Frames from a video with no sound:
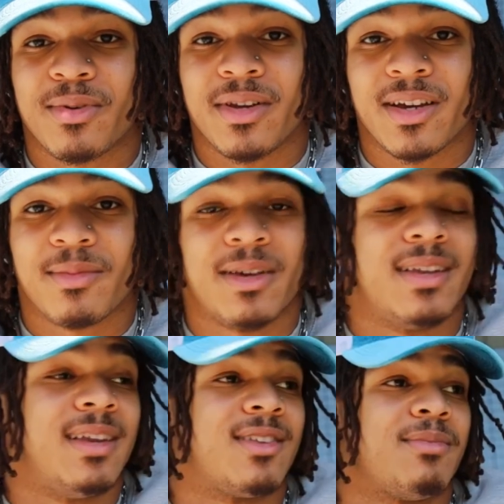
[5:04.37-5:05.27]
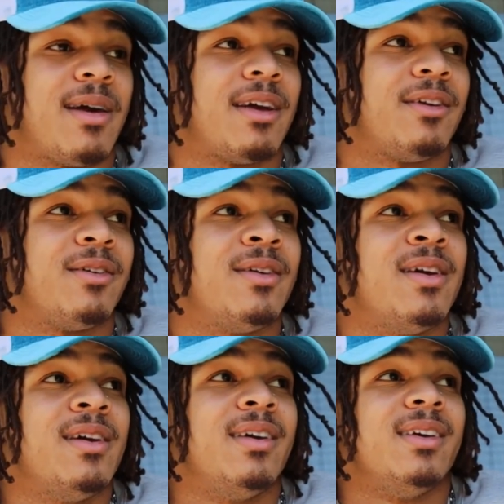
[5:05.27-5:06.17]
predicament. It doesn't matter
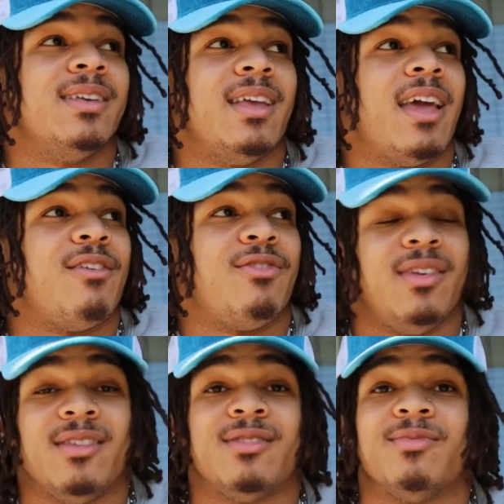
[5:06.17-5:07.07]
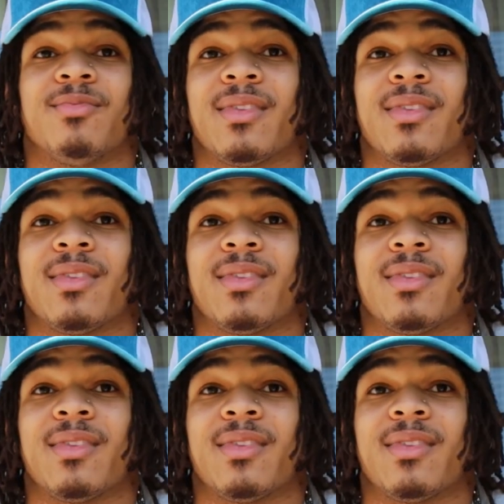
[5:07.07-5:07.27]
if he's